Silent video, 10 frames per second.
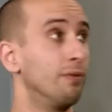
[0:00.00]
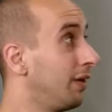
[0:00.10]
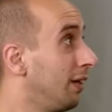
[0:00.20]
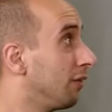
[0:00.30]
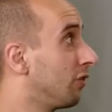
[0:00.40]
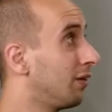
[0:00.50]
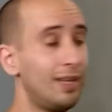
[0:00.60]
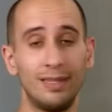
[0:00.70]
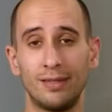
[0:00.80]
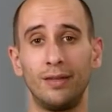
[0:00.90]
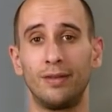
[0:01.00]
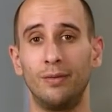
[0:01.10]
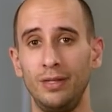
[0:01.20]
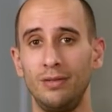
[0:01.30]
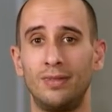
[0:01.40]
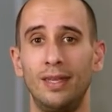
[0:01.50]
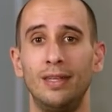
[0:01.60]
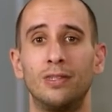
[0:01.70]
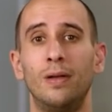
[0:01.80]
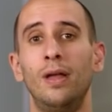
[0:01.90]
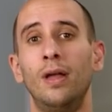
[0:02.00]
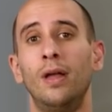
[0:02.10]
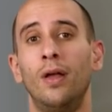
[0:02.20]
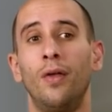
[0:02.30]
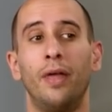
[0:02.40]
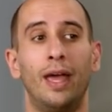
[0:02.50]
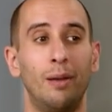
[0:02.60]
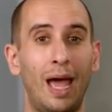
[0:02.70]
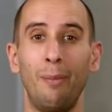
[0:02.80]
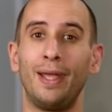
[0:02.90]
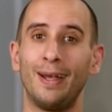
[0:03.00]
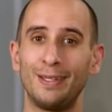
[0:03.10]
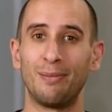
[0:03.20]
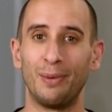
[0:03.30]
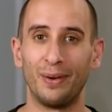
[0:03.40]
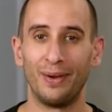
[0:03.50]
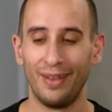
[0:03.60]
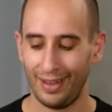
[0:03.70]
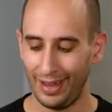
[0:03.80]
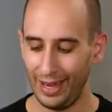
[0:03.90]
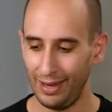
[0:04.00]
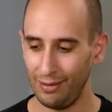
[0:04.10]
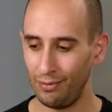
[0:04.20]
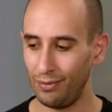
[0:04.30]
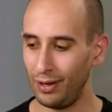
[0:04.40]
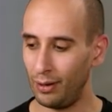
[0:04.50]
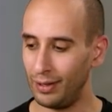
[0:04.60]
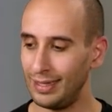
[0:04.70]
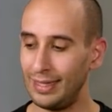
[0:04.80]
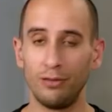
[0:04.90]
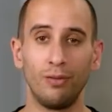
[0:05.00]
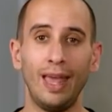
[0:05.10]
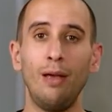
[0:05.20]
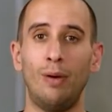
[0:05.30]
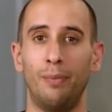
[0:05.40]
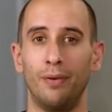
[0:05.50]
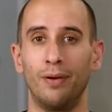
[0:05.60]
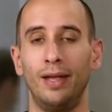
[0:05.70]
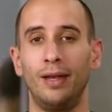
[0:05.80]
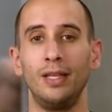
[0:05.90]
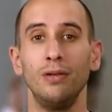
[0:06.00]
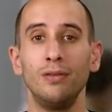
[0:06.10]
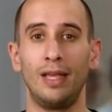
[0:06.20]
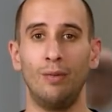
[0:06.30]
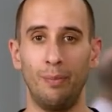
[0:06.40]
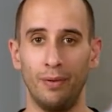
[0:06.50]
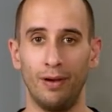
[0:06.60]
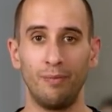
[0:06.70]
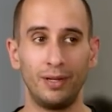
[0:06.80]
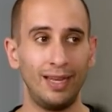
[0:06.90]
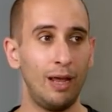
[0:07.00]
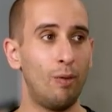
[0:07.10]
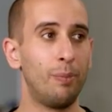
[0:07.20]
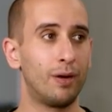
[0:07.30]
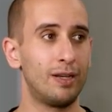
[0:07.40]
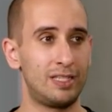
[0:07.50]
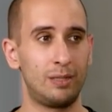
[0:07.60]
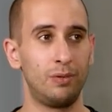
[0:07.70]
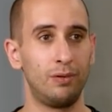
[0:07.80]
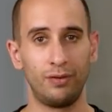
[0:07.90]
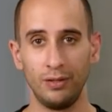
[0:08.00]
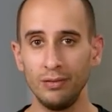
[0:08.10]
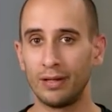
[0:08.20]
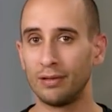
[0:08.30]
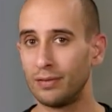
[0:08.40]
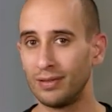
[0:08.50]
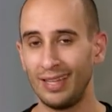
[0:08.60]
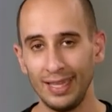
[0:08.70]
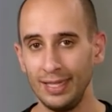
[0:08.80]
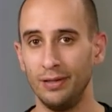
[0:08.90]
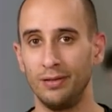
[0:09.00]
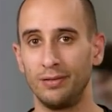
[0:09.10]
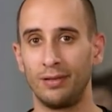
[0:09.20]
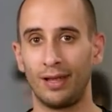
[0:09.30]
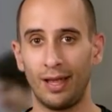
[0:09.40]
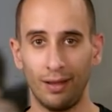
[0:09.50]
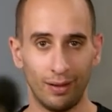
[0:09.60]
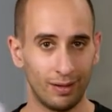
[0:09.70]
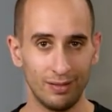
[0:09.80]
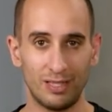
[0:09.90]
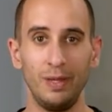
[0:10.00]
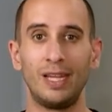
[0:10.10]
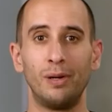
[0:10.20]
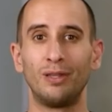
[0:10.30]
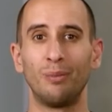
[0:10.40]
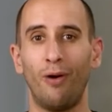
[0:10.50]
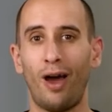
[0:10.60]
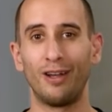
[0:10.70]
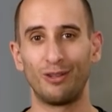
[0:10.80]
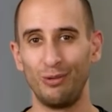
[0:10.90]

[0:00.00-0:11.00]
For here, Toronto Dance Salsa, we use Sage. And I'm a happy customer. And you know, I did deals with Aweber and I use Aweber. I've been an Aweber customer for newsletters for ten years. I can speak about their products.